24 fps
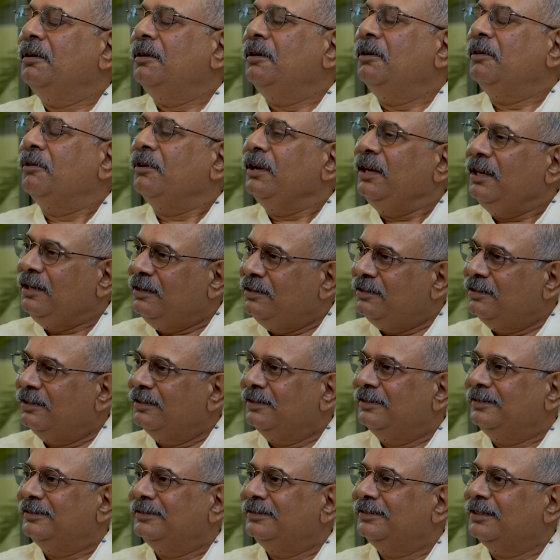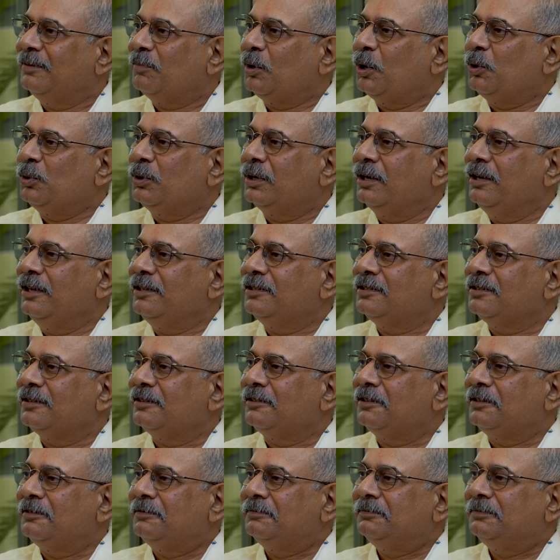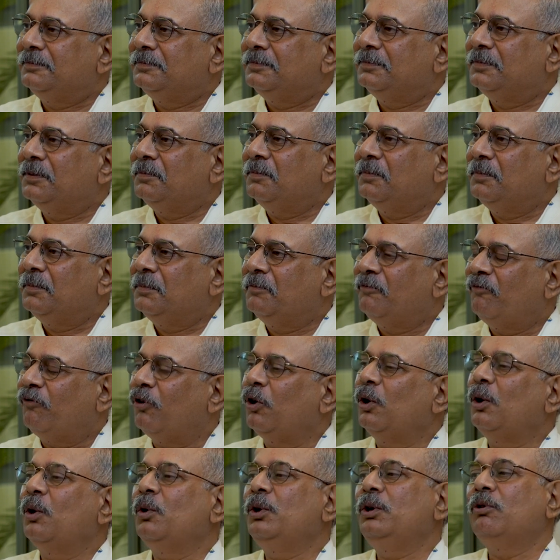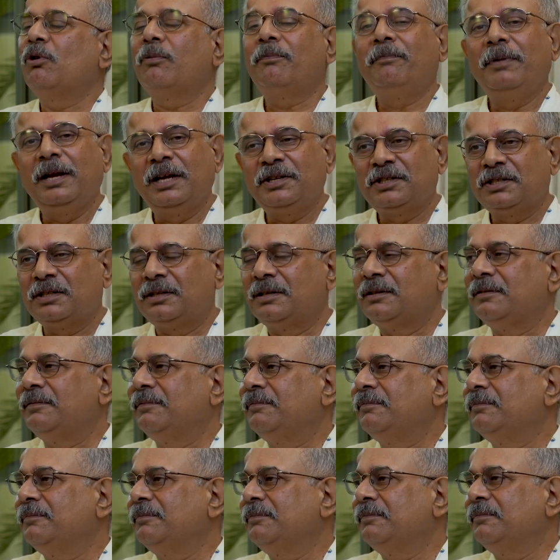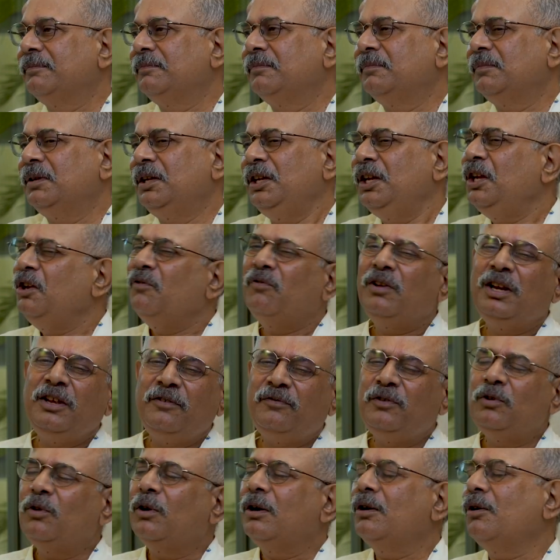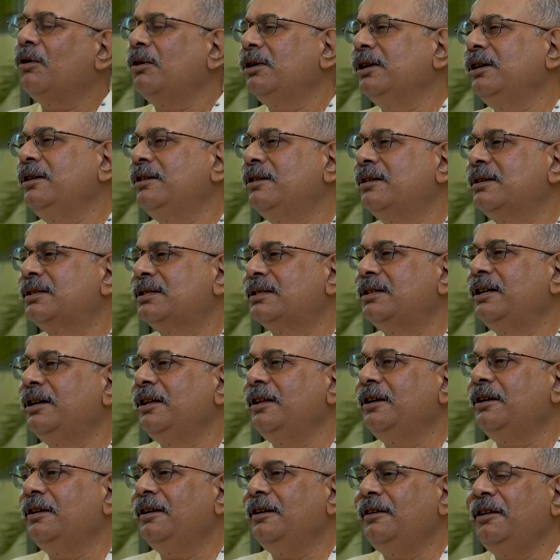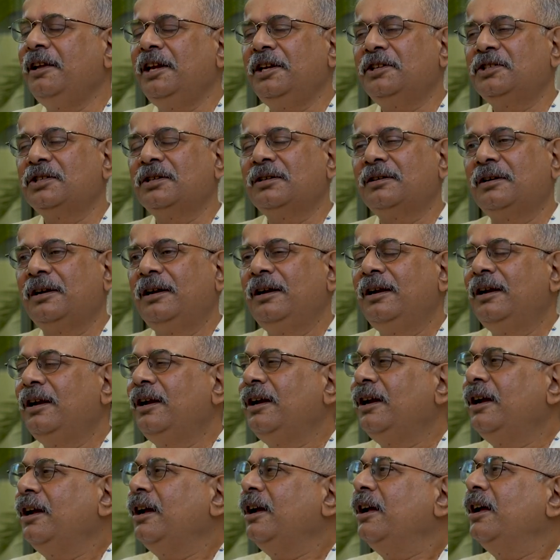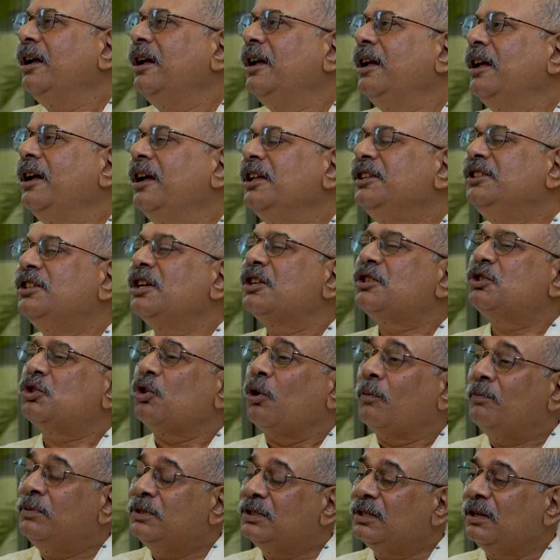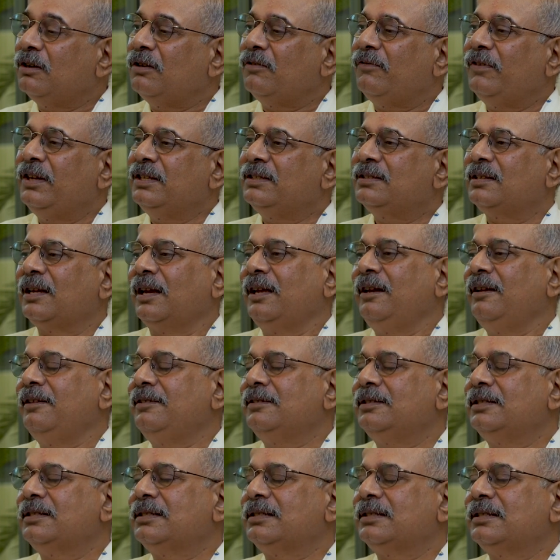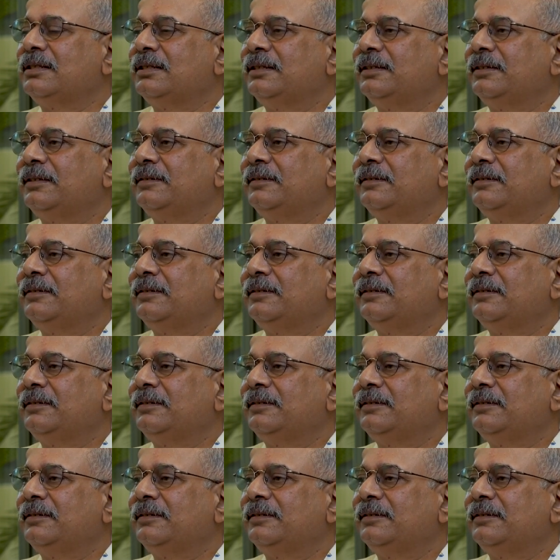read about nature, follow your passion. Even if you are not interested in nature, Just observe in silence